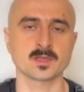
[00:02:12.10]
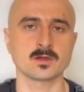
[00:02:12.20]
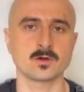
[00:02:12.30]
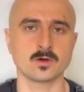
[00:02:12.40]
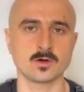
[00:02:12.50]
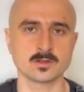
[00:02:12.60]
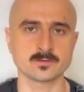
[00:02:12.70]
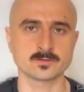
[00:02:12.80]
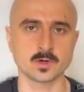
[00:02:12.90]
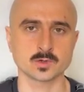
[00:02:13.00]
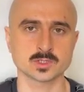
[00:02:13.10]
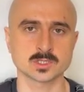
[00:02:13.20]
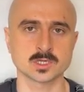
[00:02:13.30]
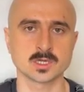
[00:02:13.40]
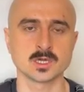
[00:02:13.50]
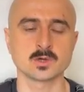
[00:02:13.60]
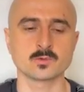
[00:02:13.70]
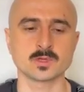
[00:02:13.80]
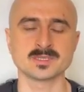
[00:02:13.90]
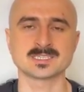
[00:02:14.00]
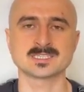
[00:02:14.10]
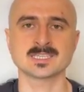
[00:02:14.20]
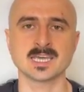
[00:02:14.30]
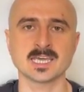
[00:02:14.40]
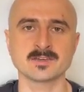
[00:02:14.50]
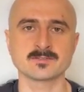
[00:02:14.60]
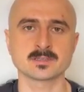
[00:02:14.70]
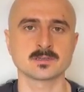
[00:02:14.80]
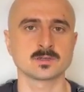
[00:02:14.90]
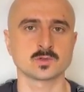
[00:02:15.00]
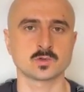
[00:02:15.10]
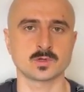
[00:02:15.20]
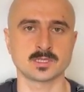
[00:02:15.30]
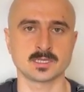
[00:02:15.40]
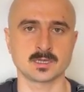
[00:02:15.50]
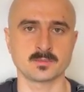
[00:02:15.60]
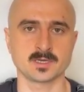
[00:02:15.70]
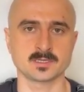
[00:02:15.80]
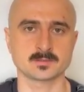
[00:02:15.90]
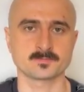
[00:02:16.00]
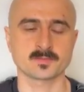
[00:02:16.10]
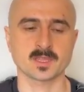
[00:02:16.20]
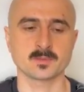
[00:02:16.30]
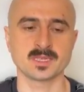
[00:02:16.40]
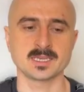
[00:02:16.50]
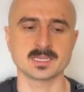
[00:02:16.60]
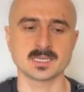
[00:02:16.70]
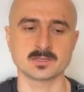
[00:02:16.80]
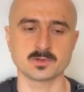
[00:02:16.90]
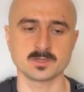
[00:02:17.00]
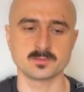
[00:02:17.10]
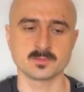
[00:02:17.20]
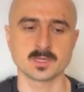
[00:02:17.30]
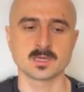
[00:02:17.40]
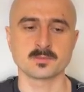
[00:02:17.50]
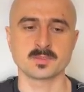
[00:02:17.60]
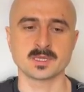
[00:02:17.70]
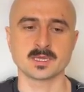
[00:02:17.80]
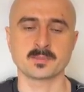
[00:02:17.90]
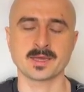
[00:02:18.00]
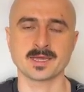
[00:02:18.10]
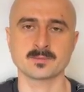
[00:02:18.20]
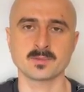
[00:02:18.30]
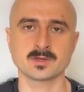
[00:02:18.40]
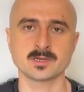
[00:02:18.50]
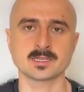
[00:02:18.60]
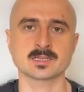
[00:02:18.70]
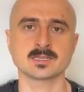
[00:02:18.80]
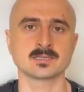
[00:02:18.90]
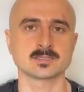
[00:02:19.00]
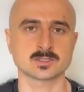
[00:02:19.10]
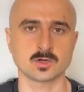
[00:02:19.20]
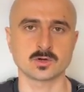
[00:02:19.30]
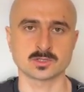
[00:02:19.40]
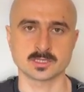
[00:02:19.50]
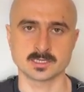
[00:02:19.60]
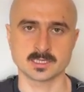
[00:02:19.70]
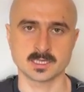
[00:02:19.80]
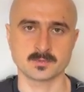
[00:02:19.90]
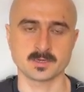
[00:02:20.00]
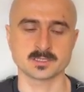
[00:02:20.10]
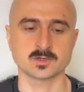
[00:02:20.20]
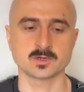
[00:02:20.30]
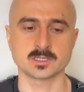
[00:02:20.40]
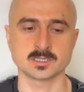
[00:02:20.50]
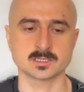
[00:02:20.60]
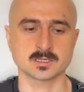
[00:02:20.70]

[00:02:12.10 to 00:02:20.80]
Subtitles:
all of those will be saved to a database, meaning it will be permanently stored in a database on a disk.